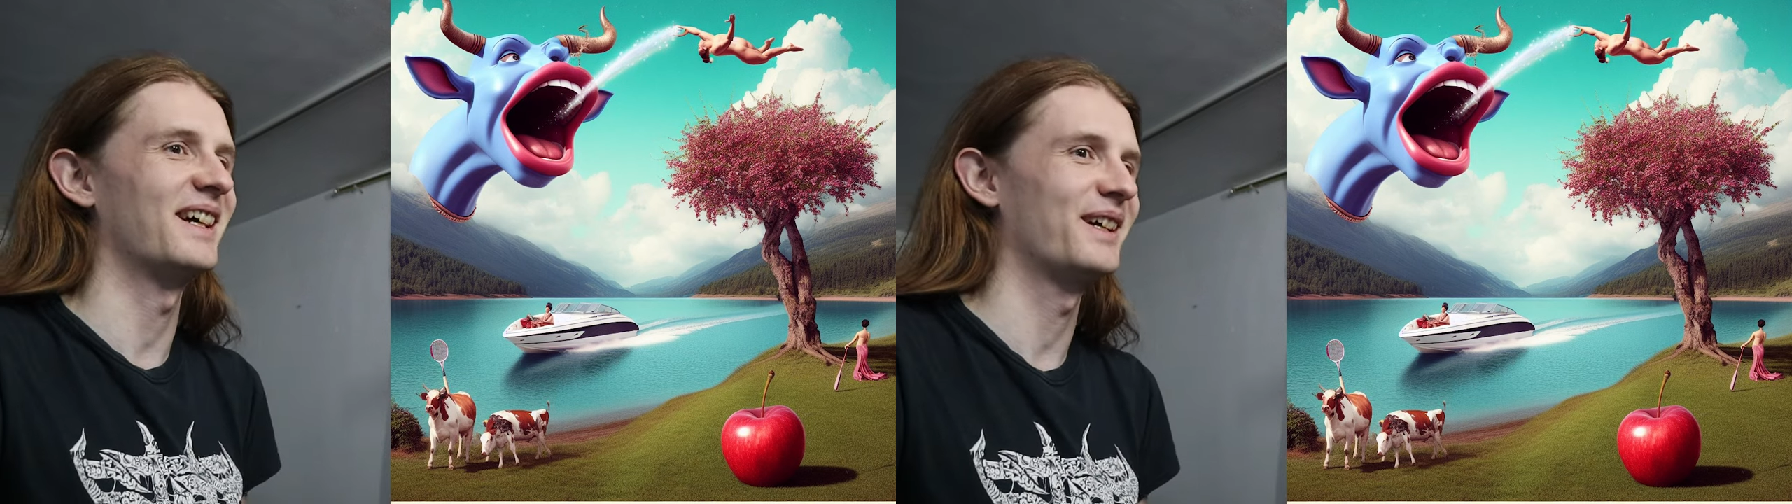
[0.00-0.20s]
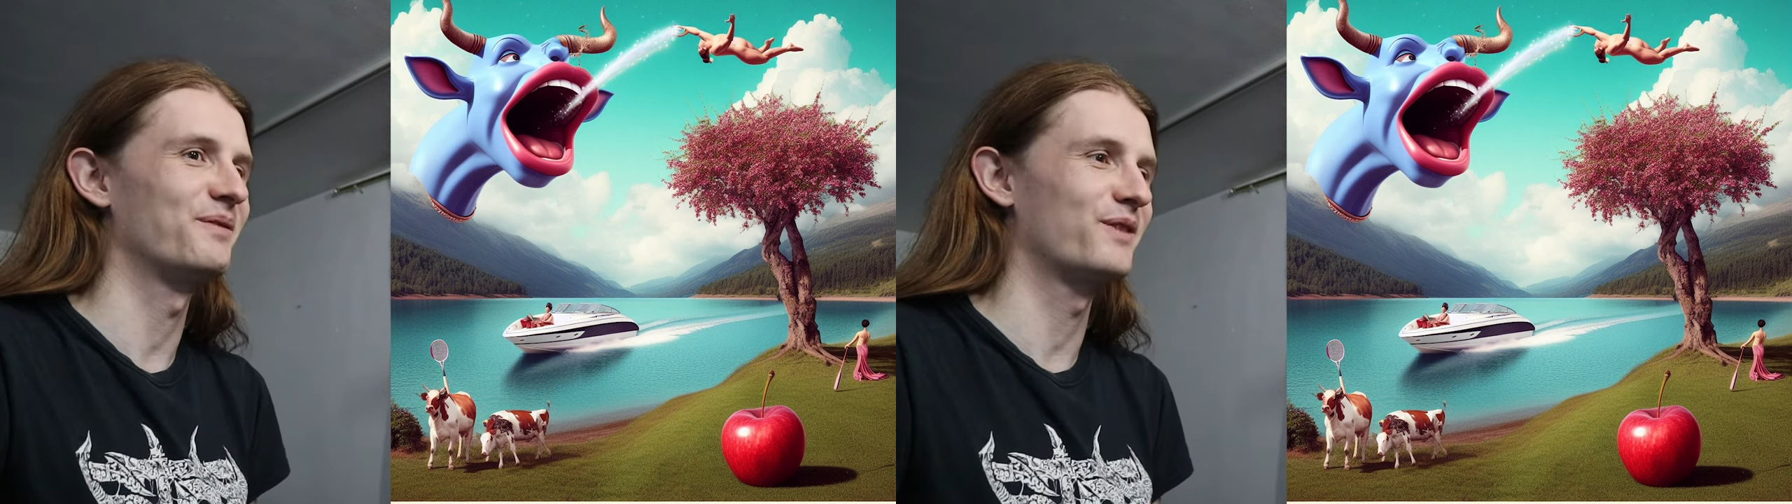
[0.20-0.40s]

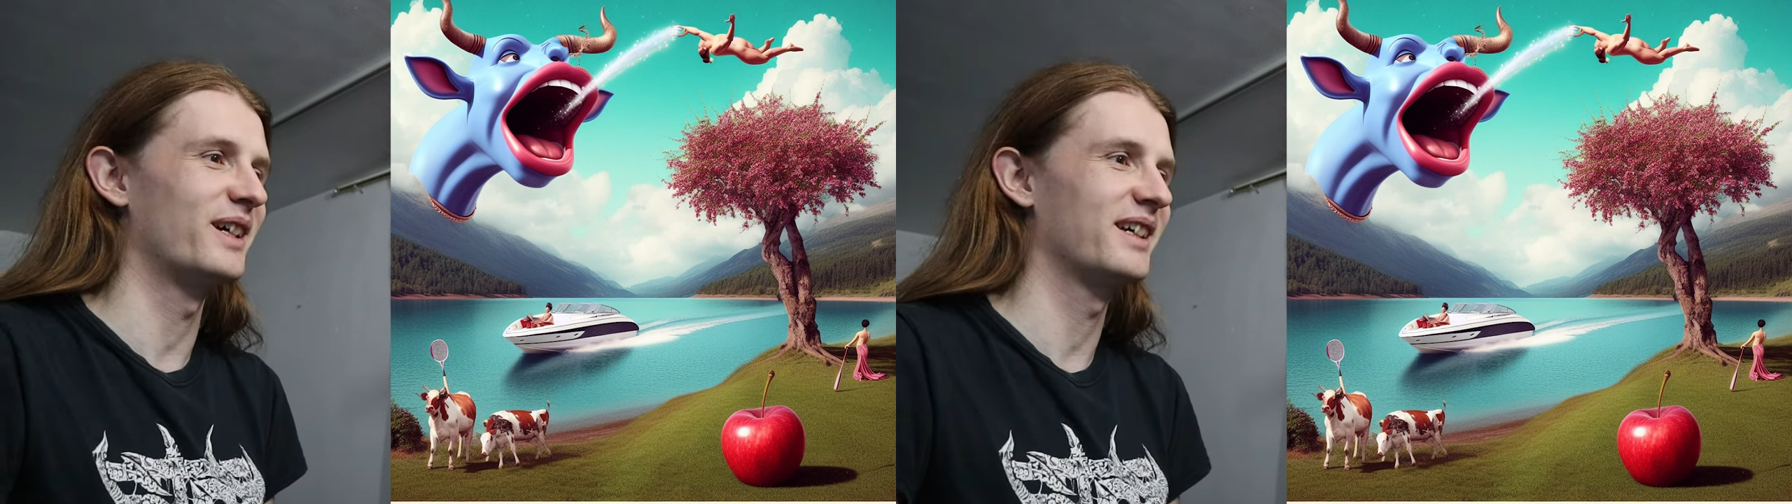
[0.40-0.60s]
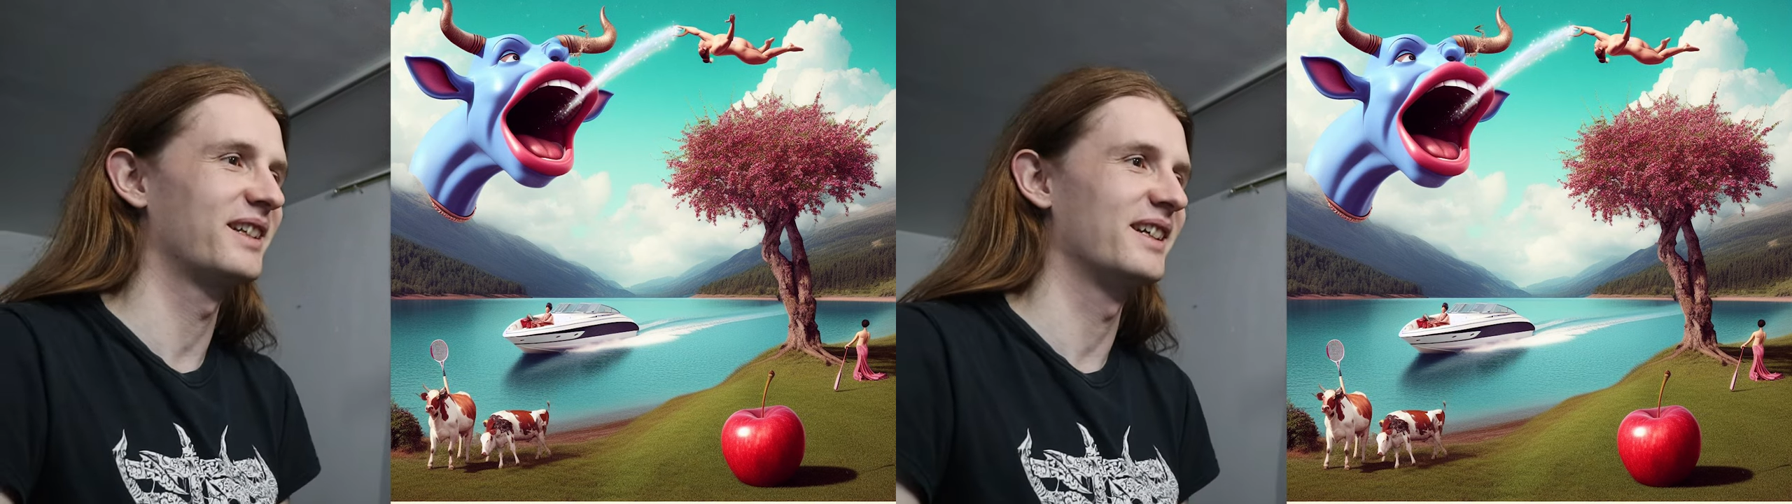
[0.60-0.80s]
guy
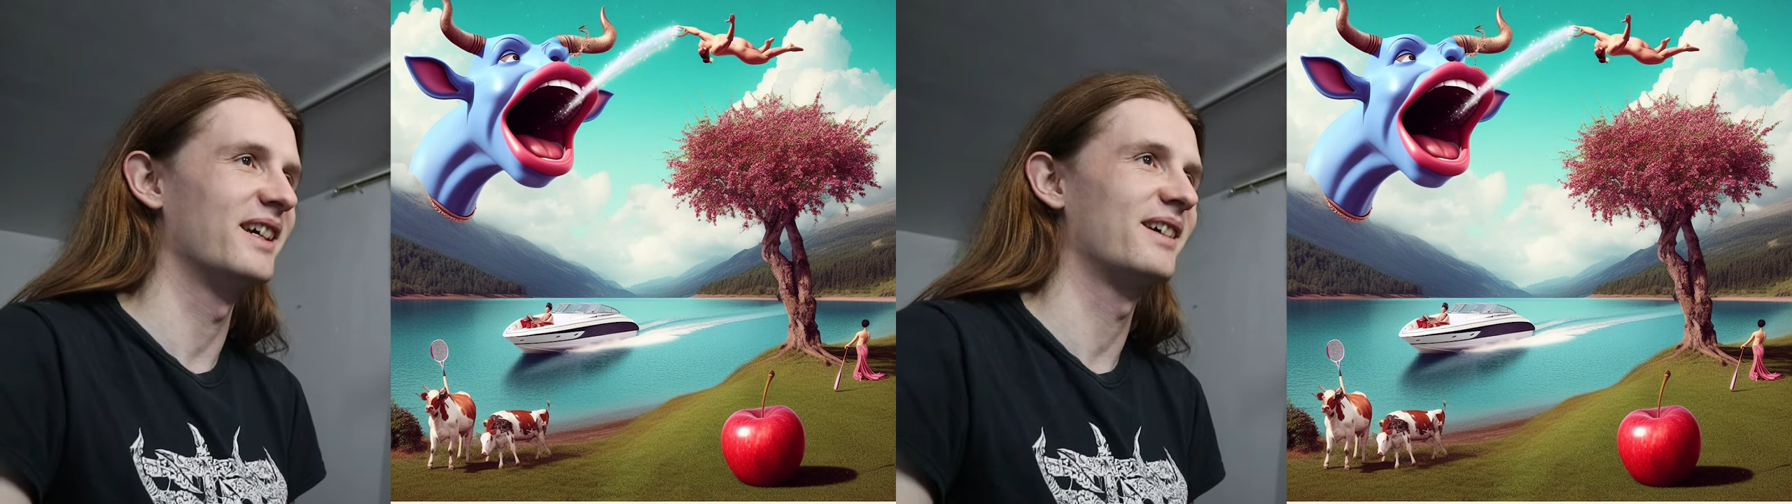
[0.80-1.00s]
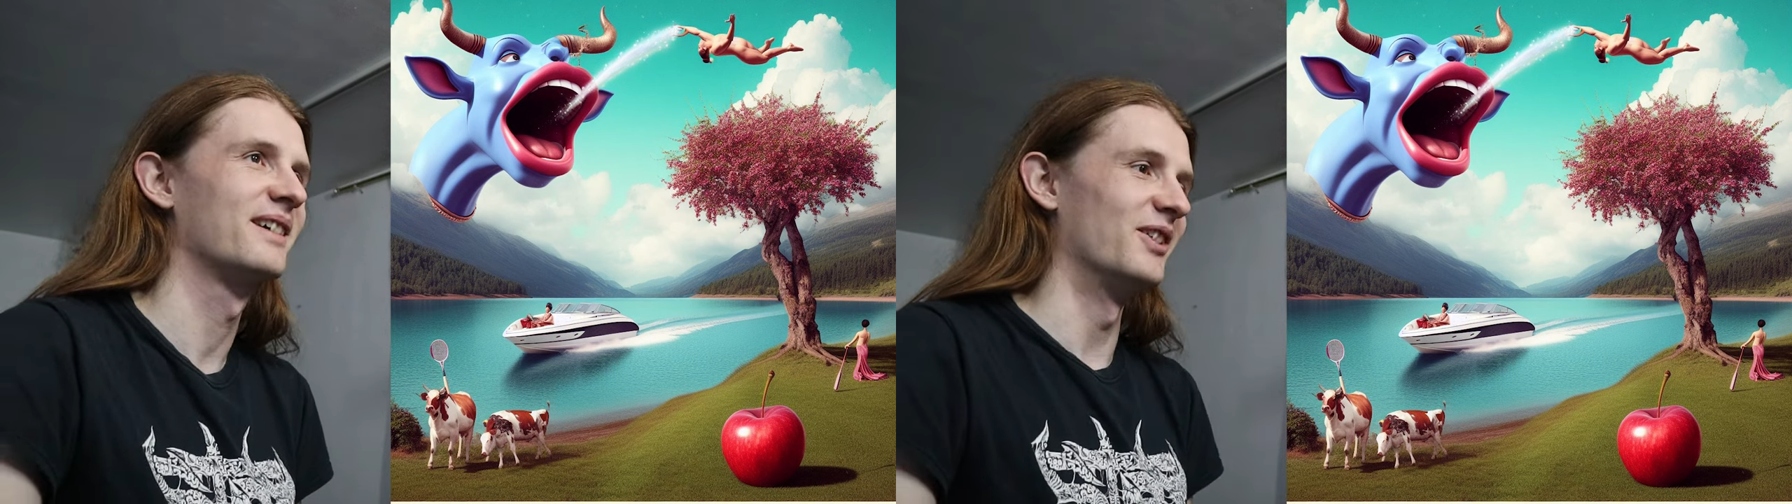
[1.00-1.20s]
flying in the air.